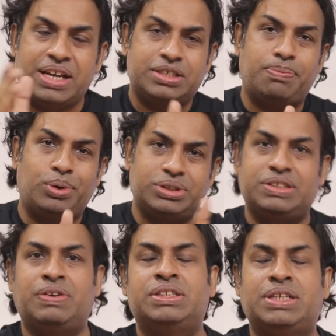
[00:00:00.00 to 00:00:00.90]
It supports
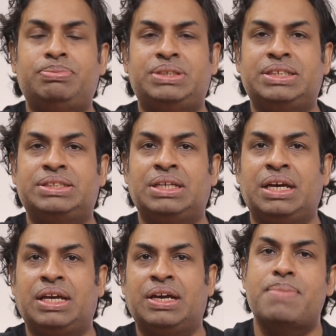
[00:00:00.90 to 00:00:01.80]
the
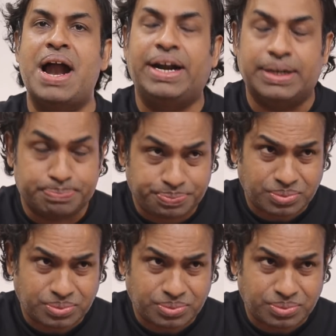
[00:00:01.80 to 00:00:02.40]
sub-6 gigahertz band.